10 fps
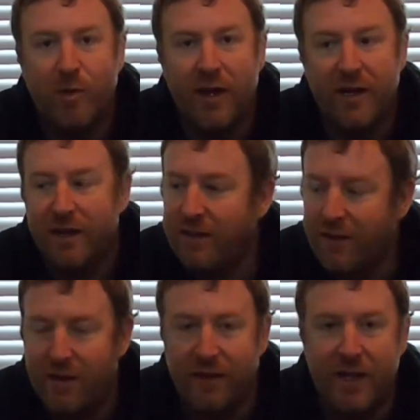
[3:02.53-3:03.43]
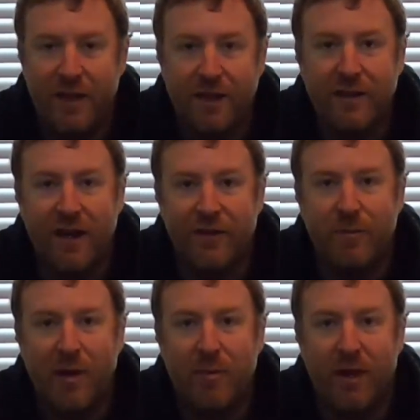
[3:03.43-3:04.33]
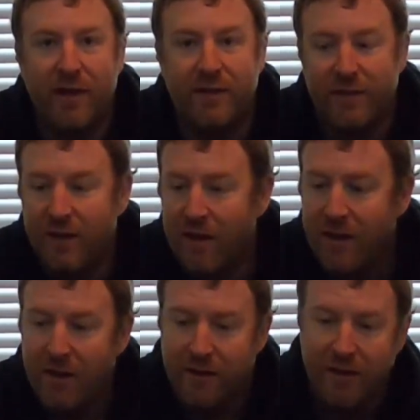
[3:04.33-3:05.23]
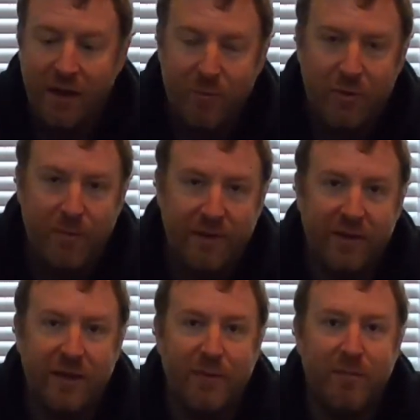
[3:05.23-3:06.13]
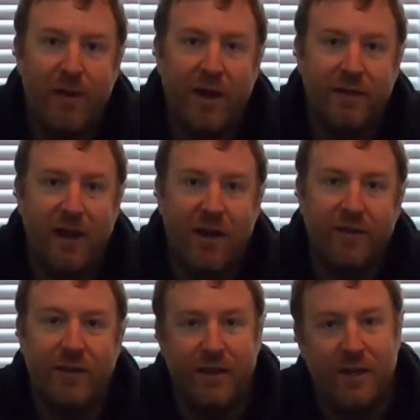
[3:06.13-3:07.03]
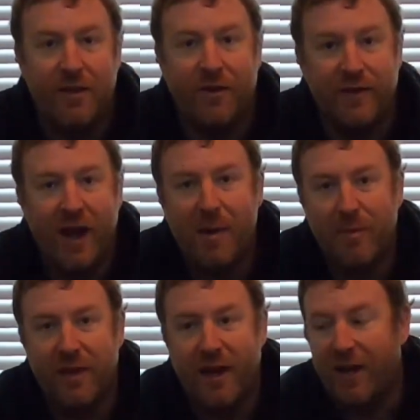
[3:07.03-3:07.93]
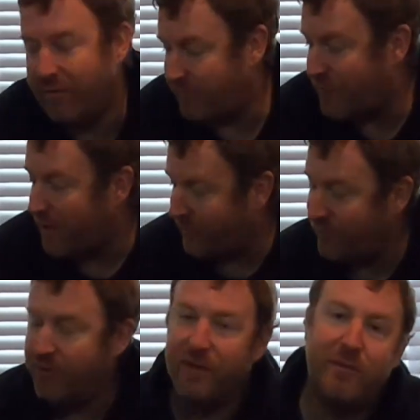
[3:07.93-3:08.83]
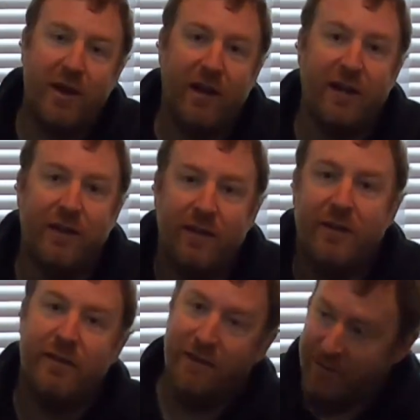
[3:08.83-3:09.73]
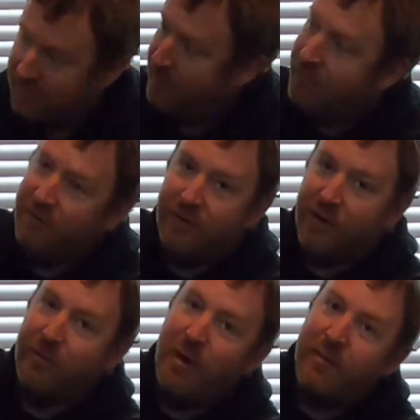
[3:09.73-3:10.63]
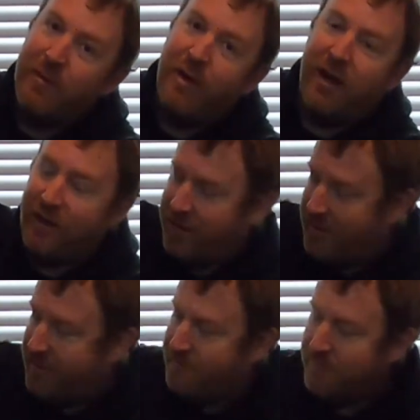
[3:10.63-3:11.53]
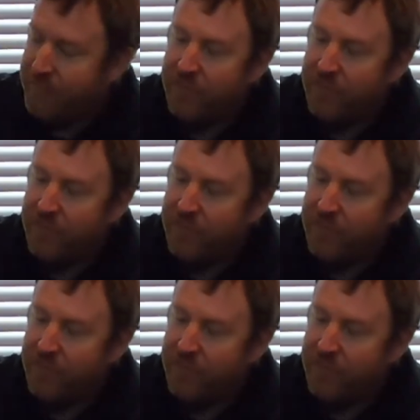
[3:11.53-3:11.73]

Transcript: blanket, I'll lay that down as my base, then I'll put my sleeping bag down, and then on top of that, when I was using my little mummy bag here,